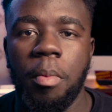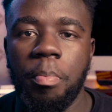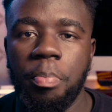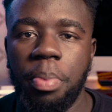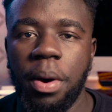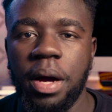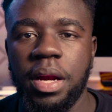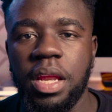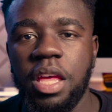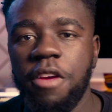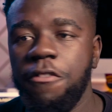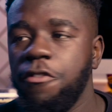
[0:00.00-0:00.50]

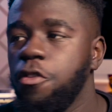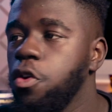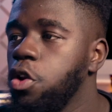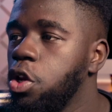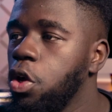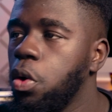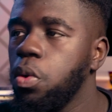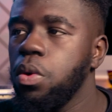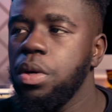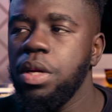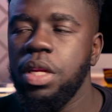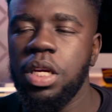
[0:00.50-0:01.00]
But if you
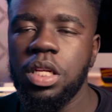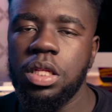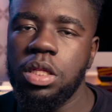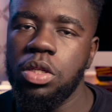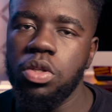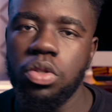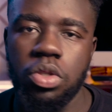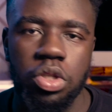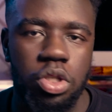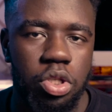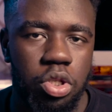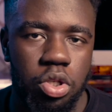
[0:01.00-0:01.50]
don't need
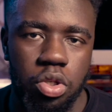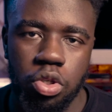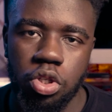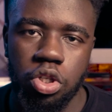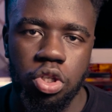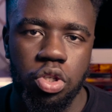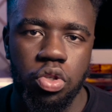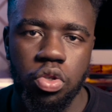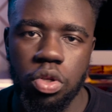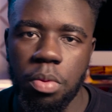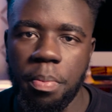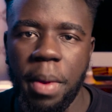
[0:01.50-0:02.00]
to
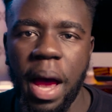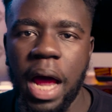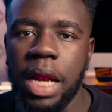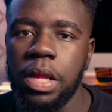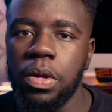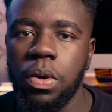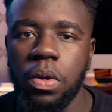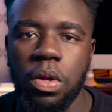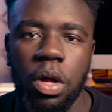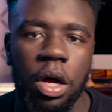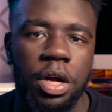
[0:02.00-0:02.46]
shoot manual